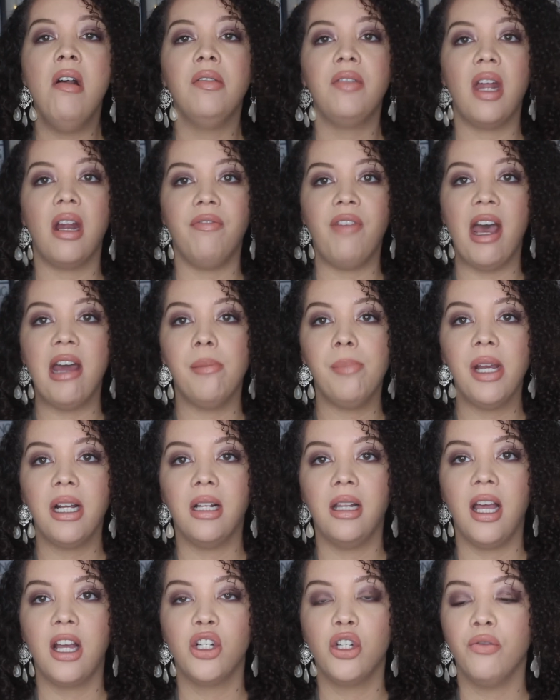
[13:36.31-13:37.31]
that I've had in my
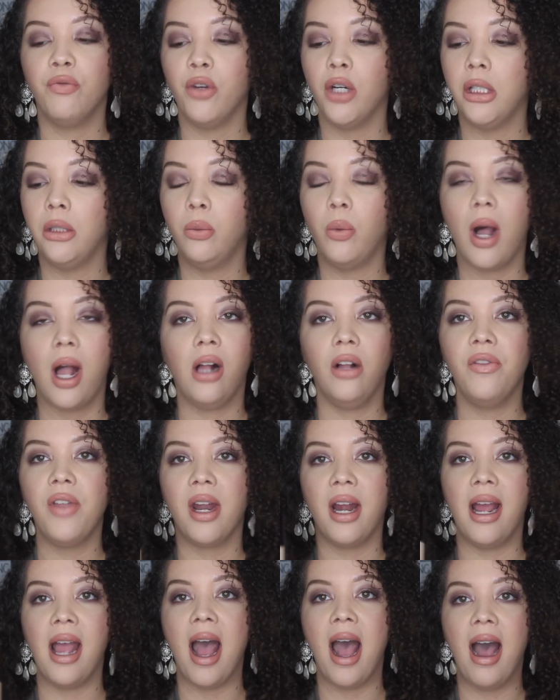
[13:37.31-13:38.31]
collection for a while,
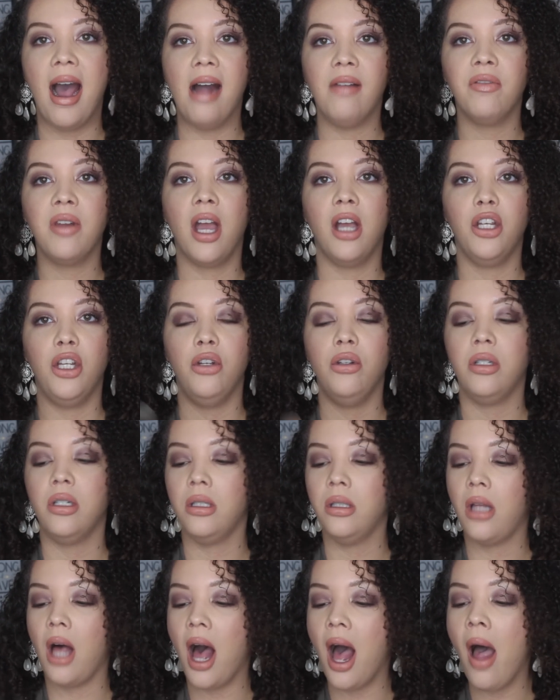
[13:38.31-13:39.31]
that I have not used a
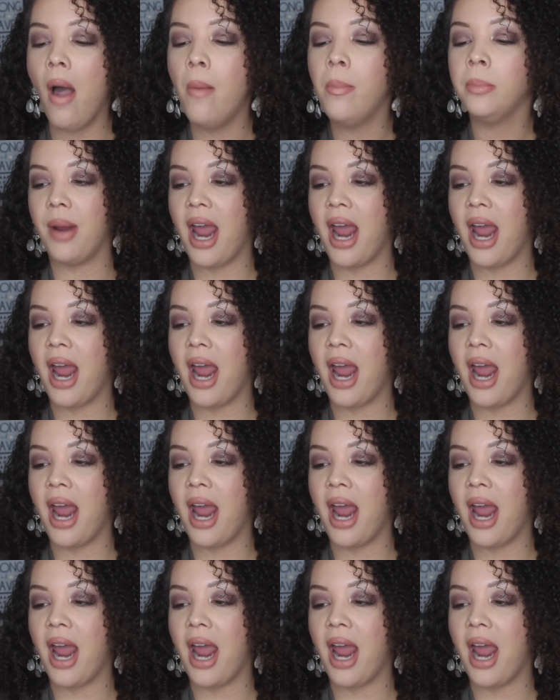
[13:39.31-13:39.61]
lot,